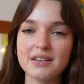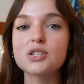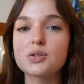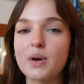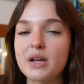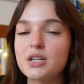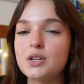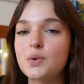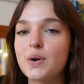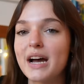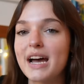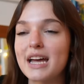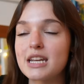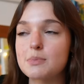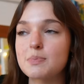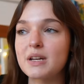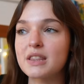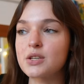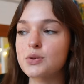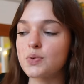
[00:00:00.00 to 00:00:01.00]
So I knew I had to
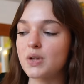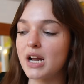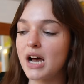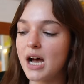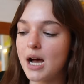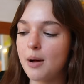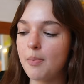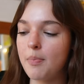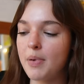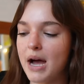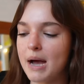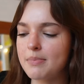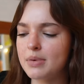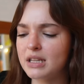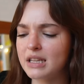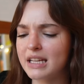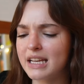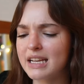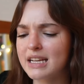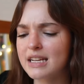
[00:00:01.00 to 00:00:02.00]
pick this one up. I
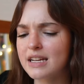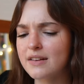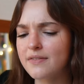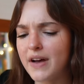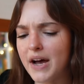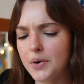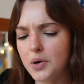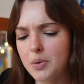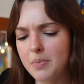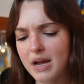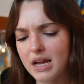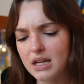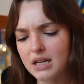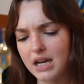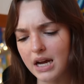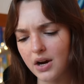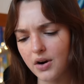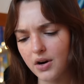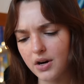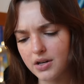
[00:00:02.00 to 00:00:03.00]
believe our main
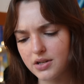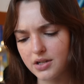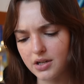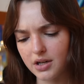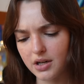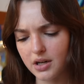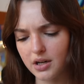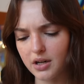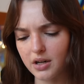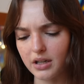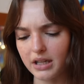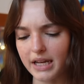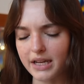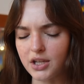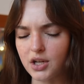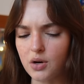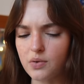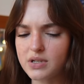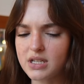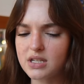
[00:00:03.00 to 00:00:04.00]
character, like,
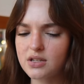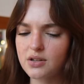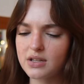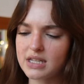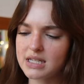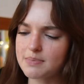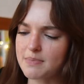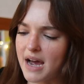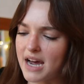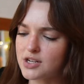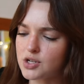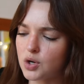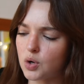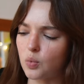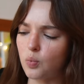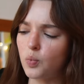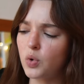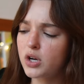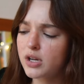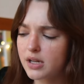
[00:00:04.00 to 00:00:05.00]
goes into this magical
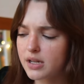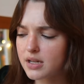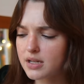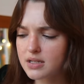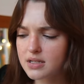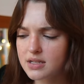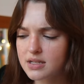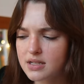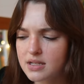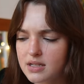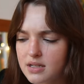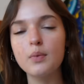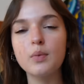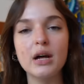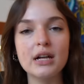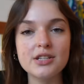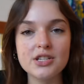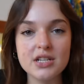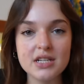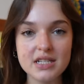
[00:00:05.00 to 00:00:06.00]
woods. And
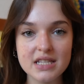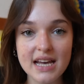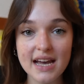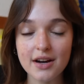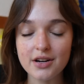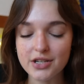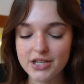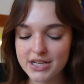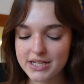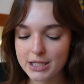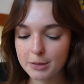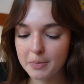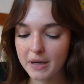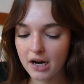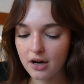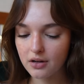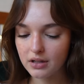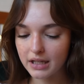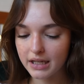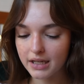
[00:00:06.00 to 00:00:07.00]
while she is there, she is
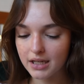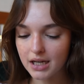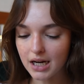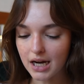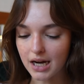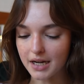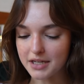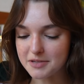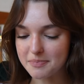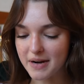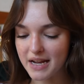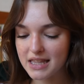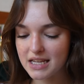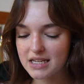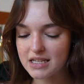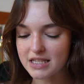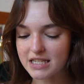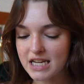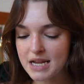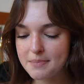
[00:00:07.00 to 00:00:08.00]
apparently caught by the
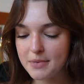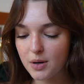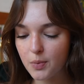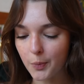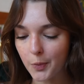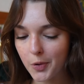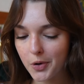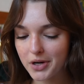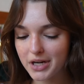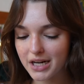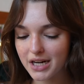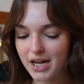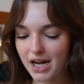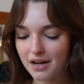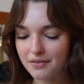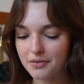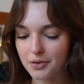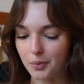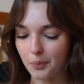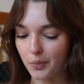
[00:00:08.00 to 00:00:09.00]
demon warden
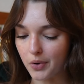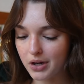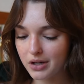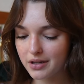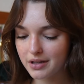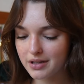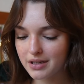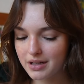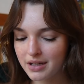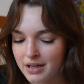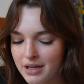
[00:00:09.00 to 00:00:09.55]
of the wood.